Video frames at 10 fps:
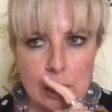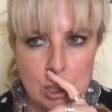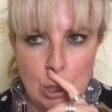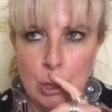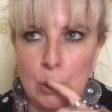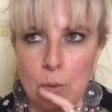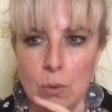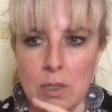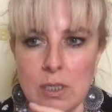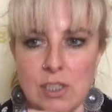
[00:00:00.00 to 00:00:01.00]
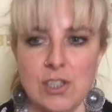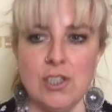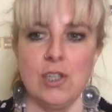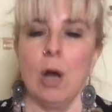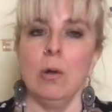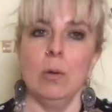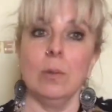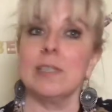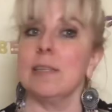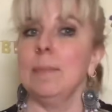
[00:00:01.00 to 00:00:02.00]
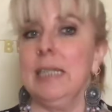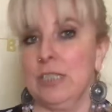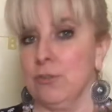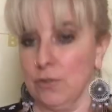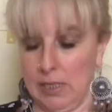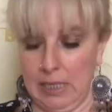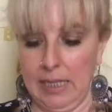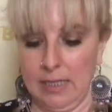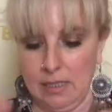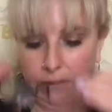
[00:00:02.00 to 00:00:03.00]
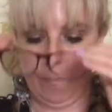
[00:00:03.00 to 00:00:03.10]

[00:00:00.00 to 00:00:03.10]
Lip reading: to sow some literal seeds